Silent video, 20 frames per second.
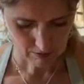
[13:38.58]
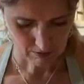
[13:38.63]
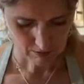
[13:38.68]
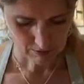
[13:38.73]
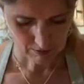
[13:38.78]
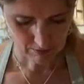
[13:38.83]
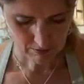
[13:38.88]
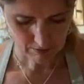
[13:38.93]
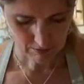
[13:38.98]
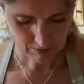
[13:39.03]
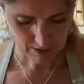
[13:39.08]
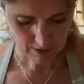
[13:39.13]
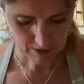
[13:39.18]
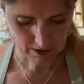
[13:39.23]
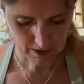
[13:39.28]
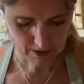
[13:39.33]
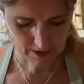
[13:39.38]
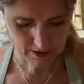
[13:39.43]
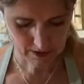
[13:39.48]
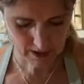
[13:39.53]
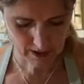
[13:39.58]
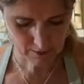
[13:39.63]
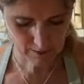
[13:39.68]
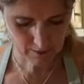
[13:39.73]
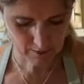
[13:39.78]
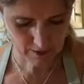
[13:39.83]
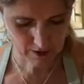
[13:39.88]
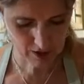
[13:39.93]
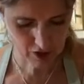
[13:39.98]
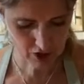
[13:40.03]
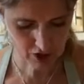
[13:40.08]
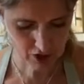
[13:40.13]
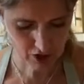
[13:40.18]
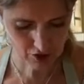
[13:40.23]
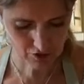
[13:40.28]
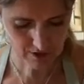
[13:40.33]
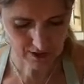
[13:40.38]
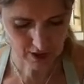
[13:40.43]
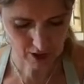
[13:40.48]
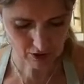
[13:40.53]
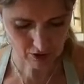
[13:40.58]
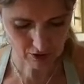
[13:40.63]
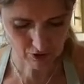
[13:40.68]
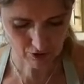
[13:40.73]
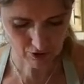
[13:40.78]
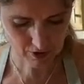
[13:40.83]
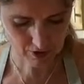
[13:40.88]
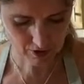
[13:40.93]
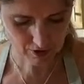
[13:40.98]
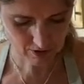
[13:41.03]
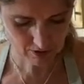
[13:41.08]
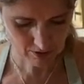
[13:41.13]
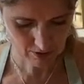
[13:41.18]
Oh, I think these are going to be very gingery, children.